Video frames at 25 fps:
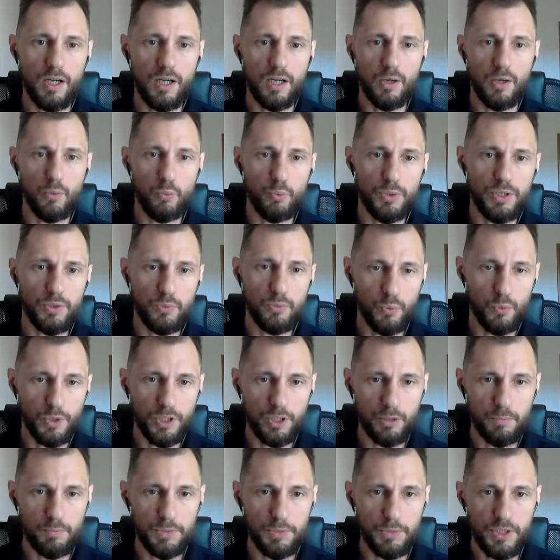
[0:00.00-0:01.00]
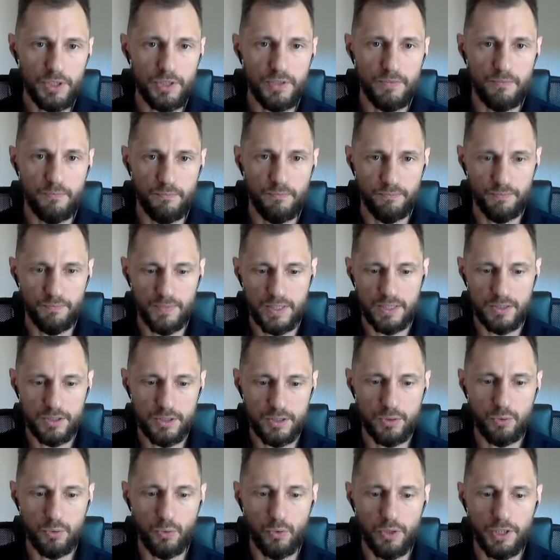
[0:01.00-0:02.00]
we will be
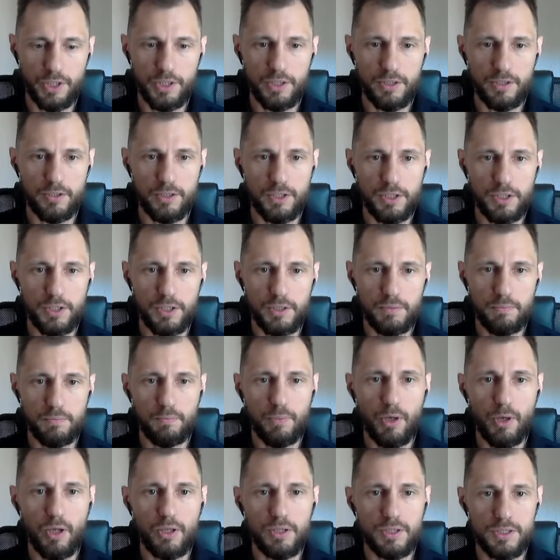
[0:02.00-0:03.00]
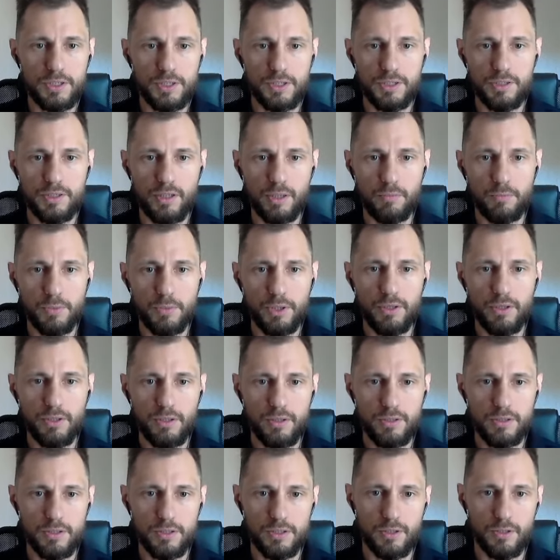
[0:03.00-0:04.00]
storing the policy number,
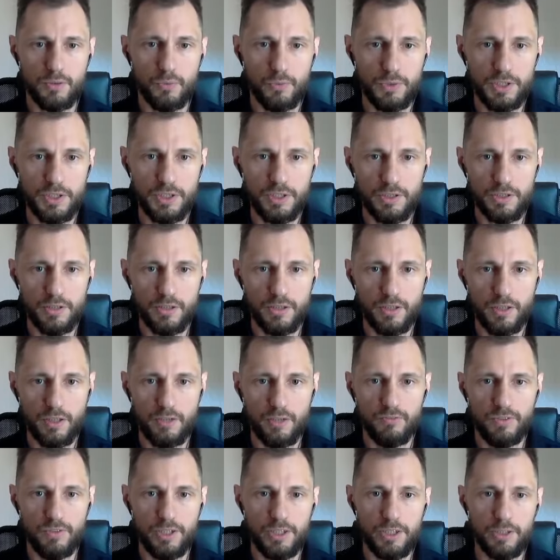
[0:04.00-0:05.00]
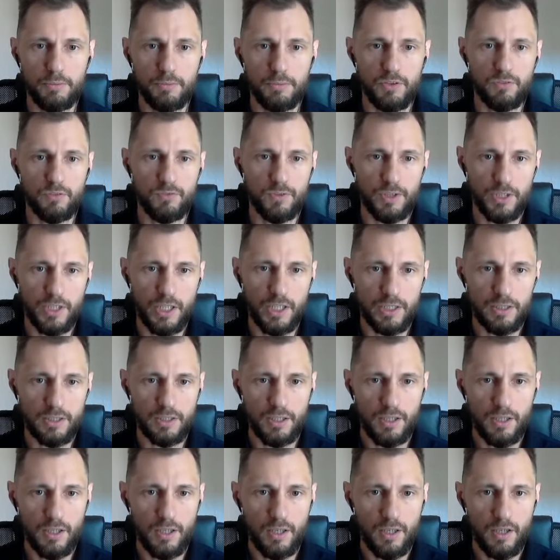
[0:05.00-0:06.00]
so we need a variable for that.
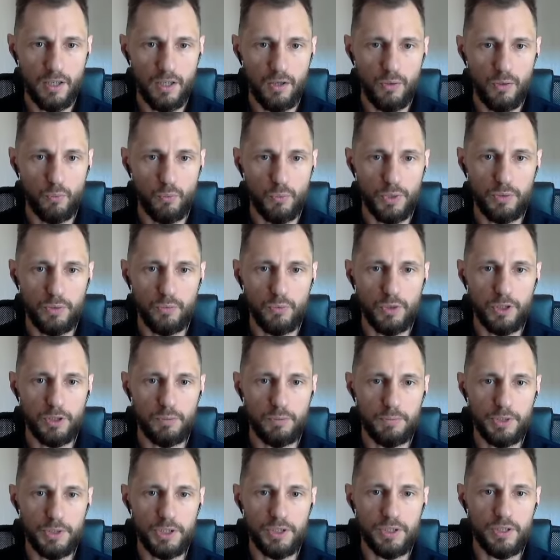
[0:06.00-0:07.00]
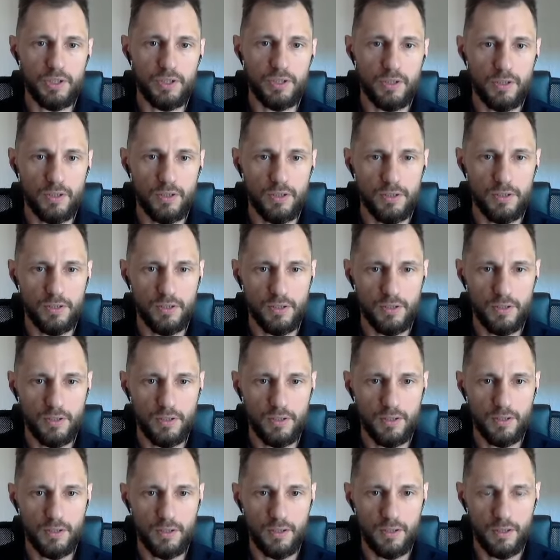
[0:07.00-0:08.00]
We will be
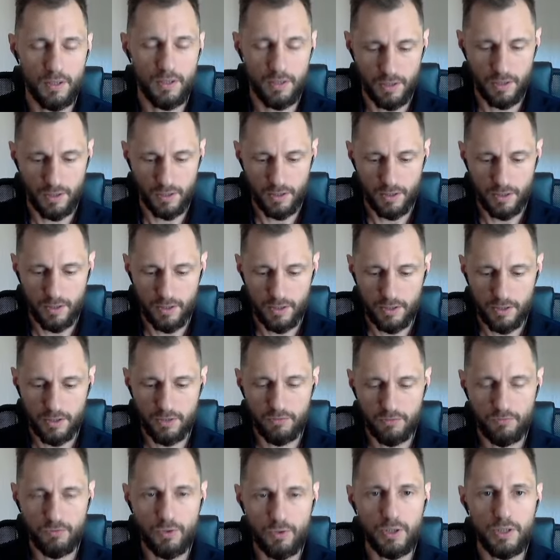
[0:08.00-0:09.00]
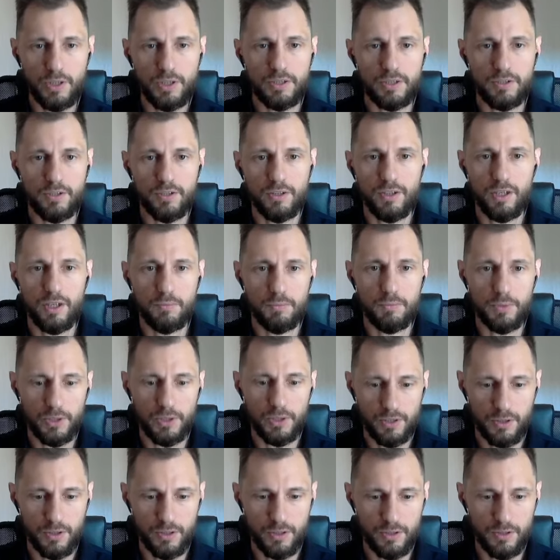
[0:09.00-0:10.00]
converting the
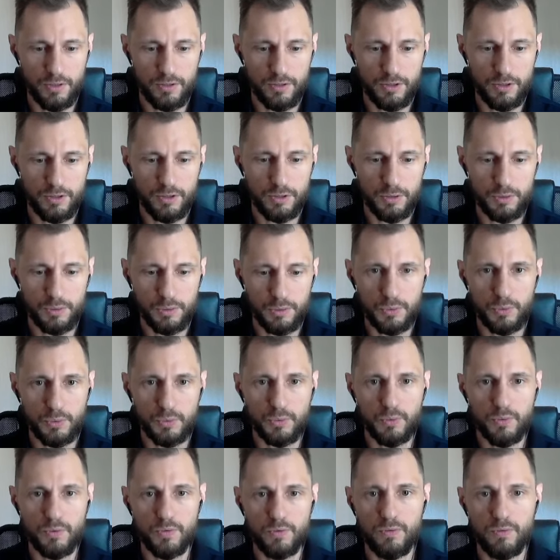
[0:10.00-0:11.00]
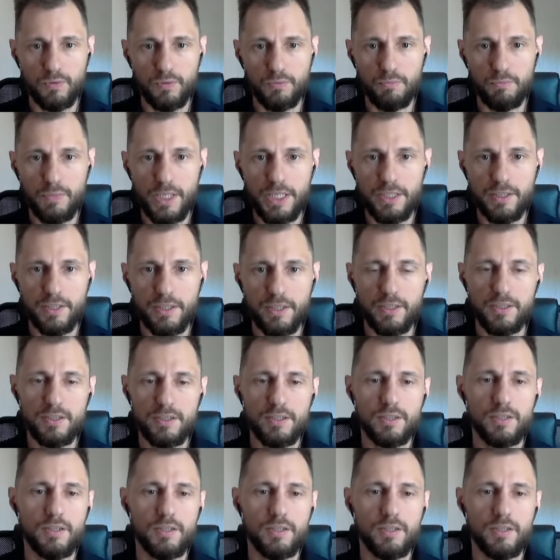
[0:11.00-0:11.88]
number to make it